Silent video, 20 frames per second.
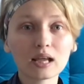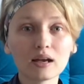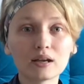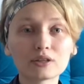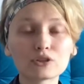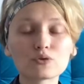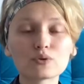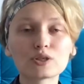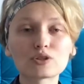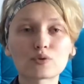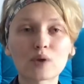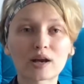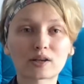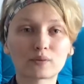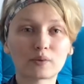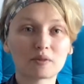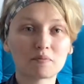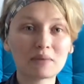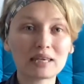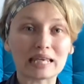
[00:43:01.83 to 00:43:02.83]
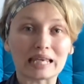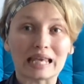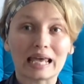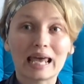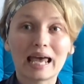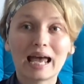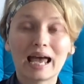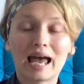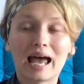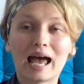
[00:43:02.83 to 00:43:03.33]
to interact with me
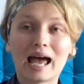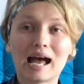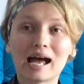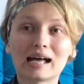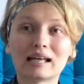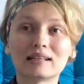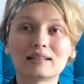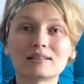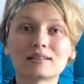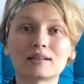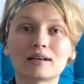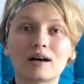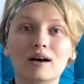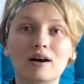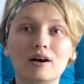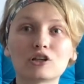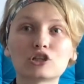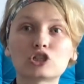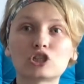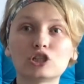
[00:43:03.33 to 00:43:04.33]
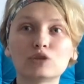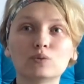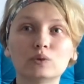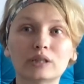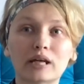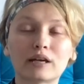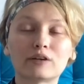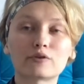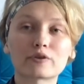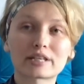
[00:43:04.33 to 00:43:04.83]
and uh, she would
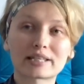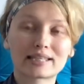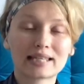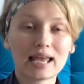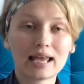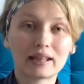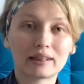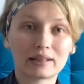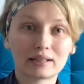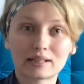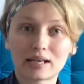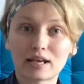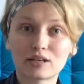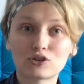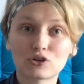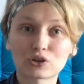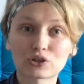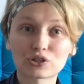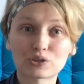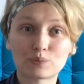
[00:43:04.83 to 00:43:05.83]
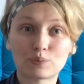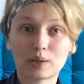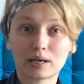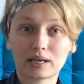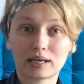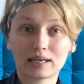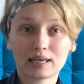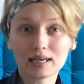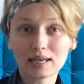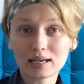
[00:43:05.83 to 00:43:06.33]
understand that I don't speak
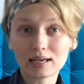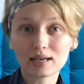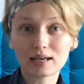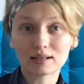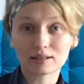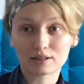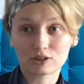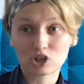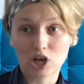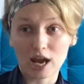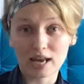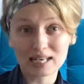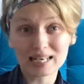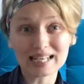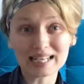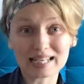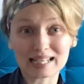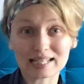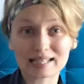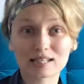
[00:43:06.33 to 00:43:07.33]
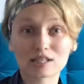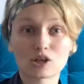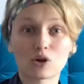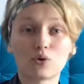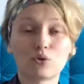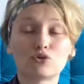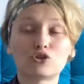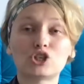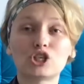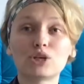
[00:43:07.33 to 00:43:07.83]
uh, Chinese,
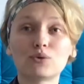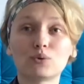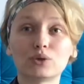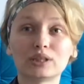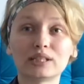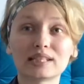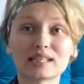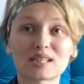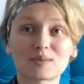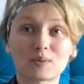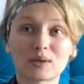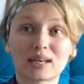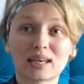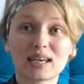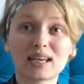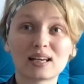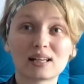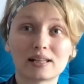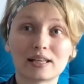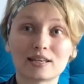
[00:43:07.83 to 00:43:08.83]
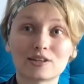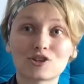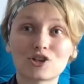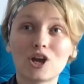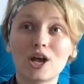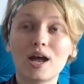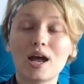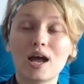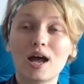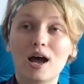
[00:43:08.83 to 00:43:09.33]
so she would need to speak English.
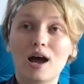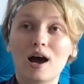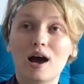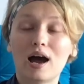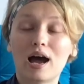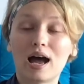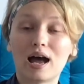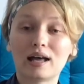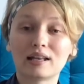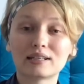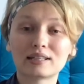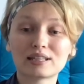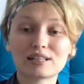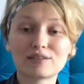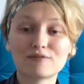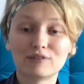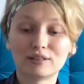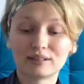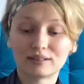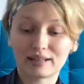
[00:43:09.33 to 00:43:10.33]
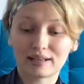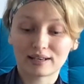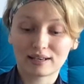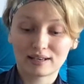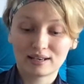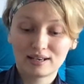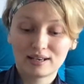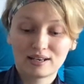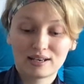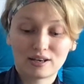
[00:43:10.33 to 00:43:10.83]
And even like
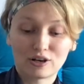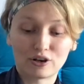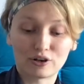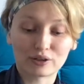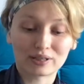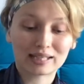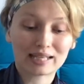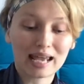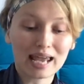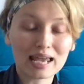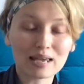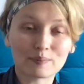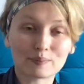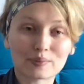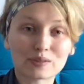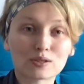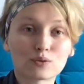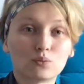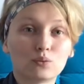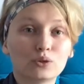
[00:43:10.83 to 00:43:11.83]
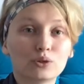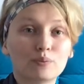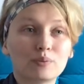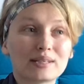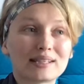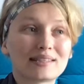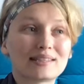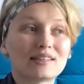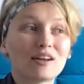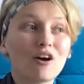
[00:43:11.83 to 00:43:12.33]
her games would be
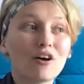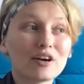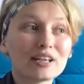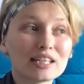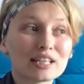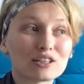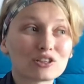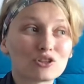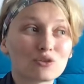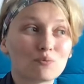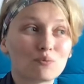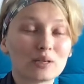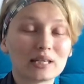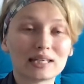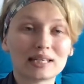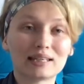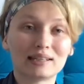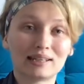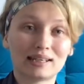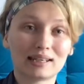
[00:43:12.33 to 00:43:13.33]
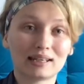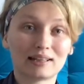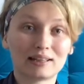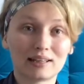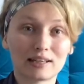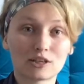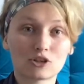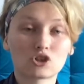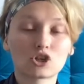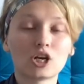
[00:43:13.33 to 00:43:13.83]
starting to be in
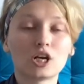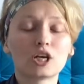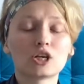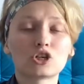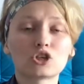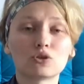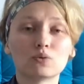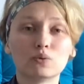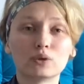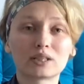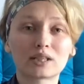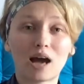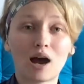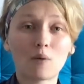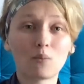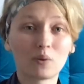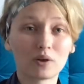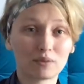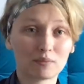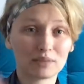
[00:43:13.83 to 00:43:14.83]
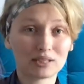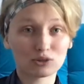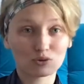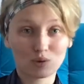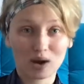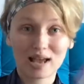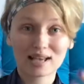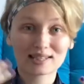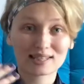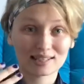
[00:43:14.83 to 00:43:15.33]
English. She would come with me
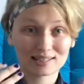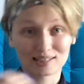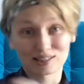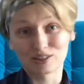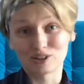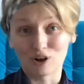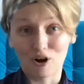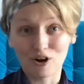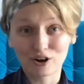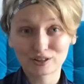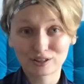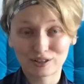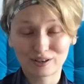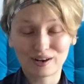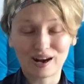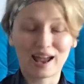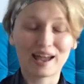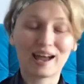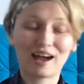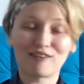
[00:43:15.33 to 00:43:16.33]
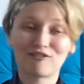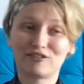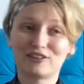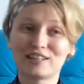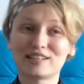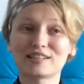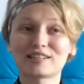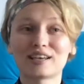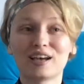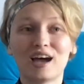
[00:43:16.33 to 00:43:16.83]
dressed as a doctor. I have
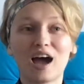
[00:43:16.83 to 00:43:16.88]
this